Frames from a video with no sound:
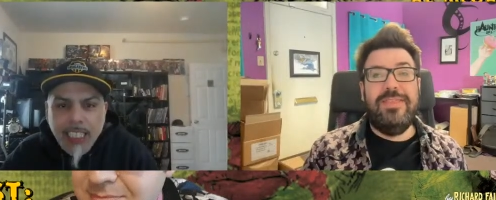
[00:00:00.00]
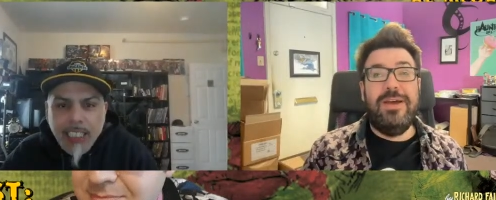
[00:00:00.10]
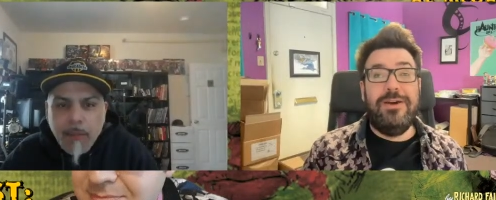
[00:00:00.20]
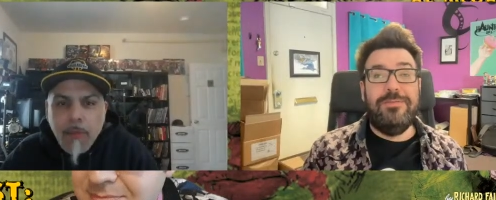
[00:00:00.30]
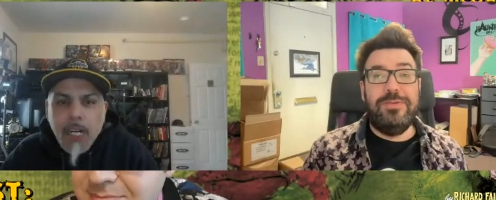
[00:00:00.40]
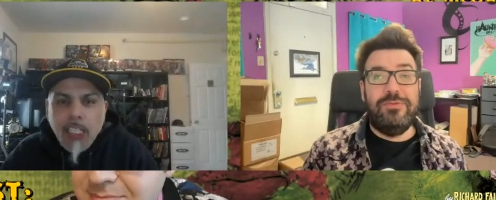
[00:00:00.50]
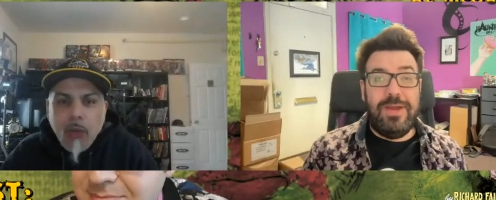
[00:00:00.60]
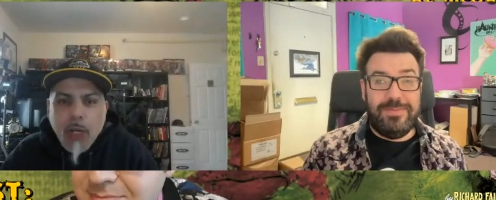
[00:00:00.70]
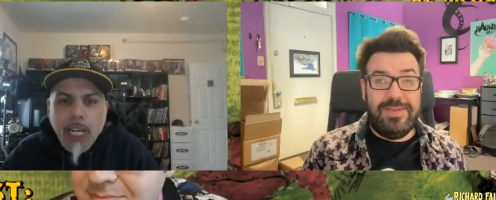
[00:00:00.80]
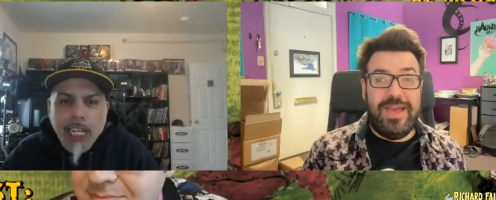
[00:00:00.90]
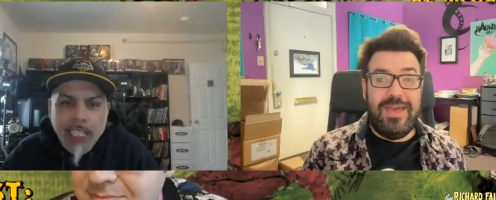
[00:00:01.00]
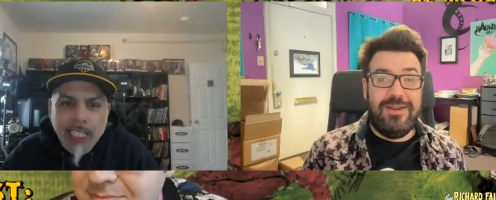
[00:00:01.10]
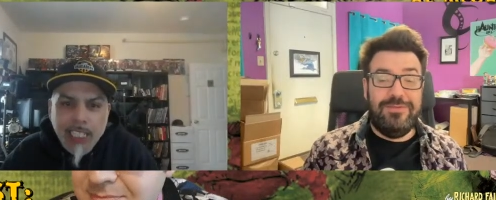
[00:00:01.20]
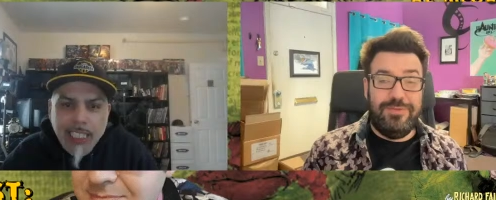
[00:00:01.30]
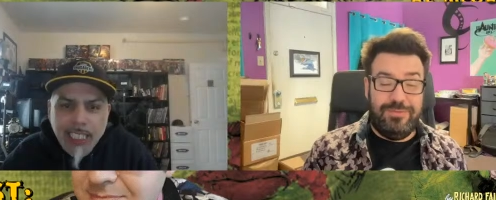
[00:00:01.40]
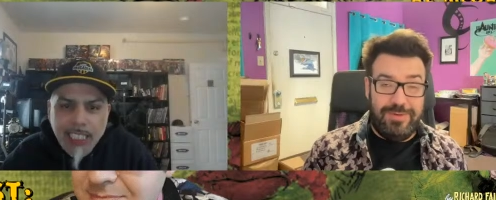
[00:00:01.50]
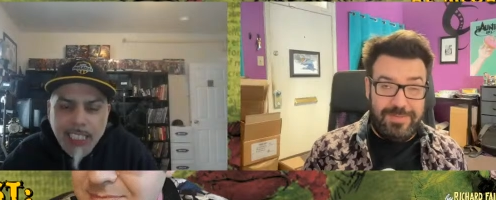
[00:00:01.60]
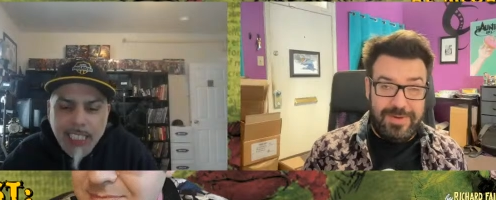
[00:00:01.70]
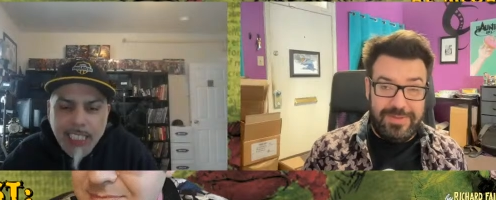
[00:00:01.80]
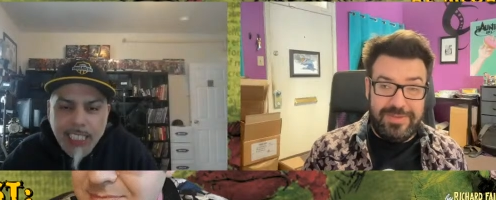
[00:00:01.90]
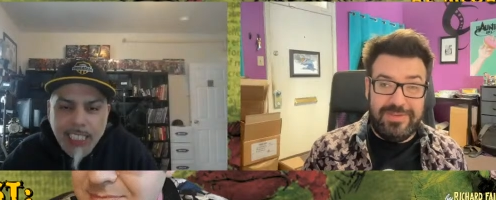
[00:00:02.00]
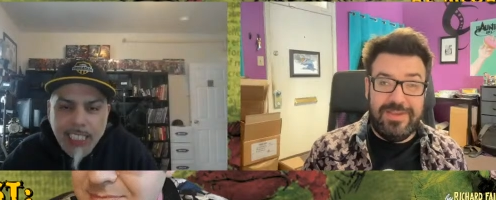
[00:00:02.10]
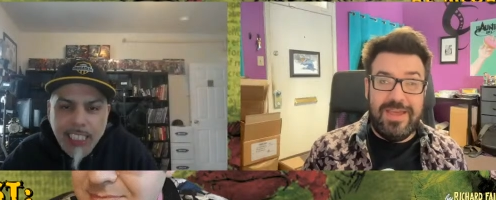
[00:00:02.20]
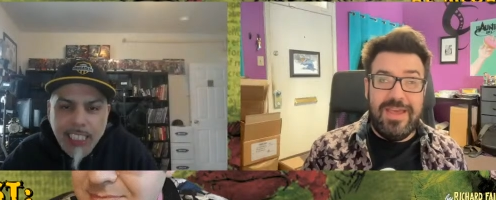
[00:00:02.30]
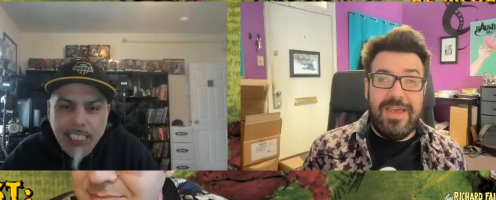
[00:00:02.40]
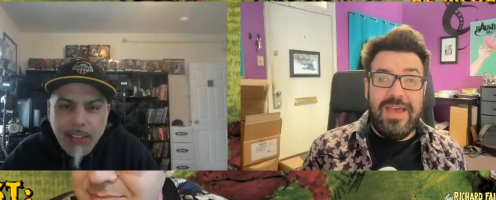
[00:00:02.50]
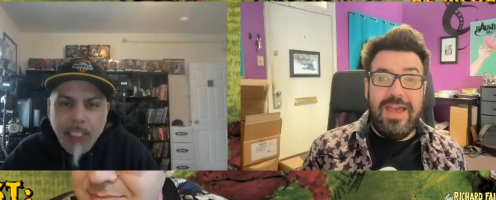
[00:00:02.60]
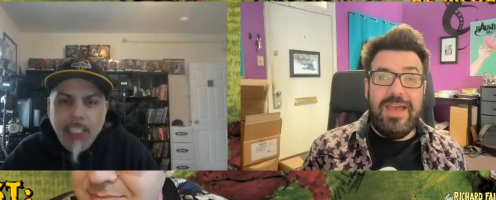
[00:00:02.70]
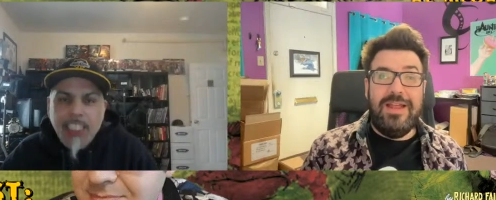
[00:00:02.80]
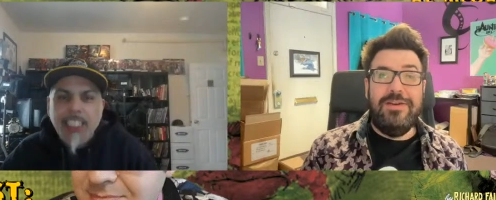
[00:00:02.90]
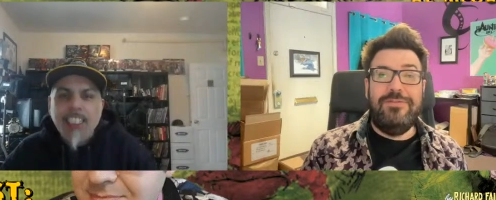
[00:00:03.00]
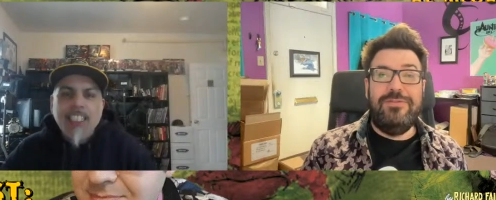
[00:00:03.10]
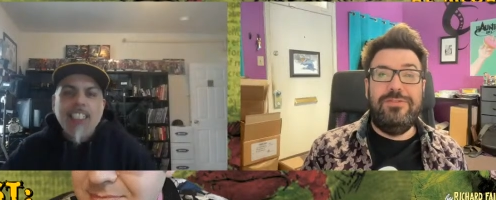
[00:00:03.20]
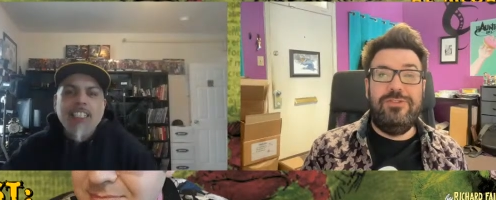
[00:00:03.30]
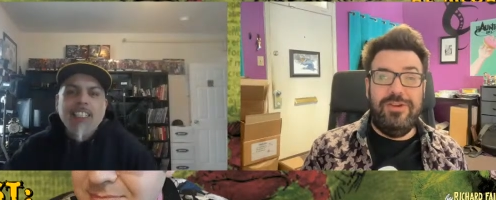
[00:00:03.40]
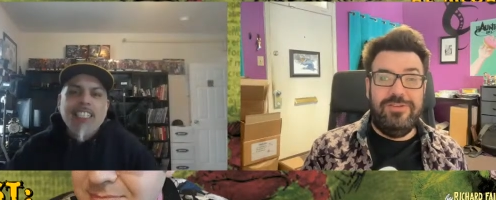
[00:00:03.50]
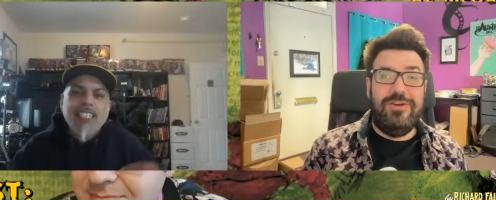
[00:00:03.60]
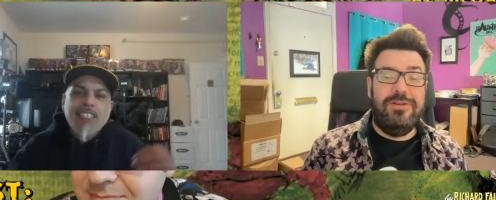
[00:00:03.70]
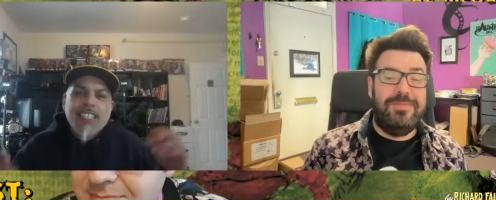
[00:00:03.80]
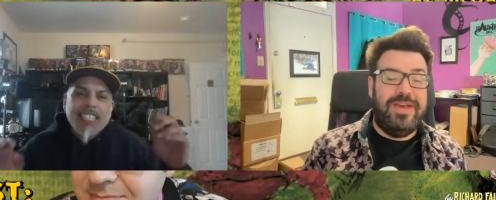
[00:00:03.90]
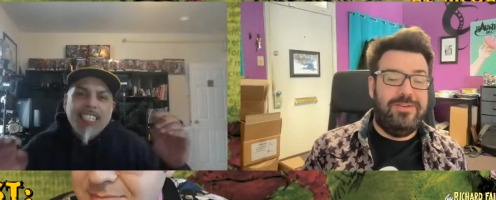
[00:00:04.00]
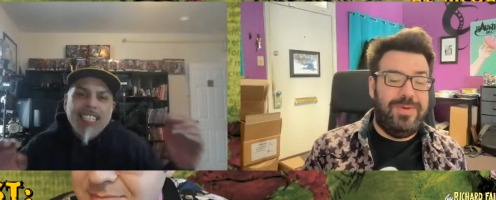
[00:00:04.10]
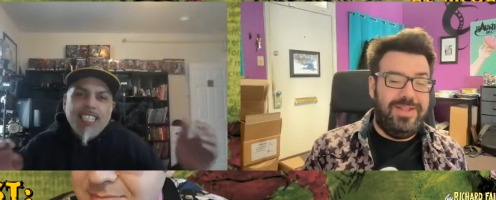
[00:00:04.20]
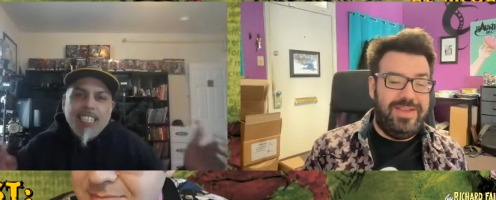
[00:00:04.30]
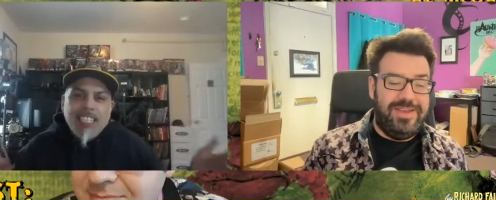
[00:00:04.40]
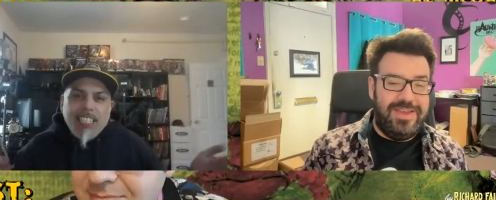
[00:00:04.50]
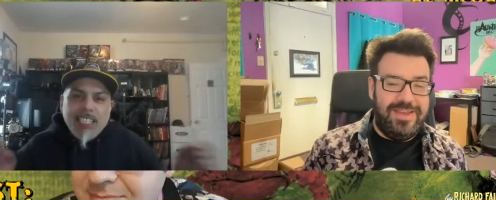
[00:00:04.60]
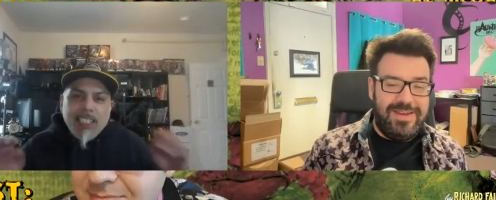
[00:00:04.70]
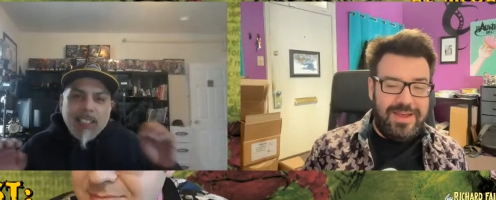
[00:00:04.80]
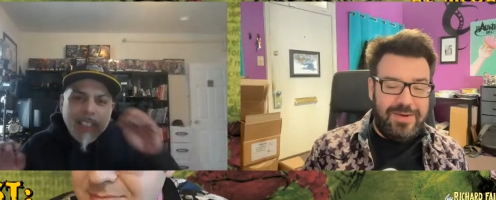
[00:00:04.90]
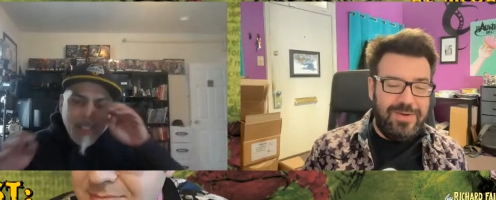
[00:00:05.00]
Speaker 1: And now I've been where? for three months, right. and I've just gotten back to LA again now.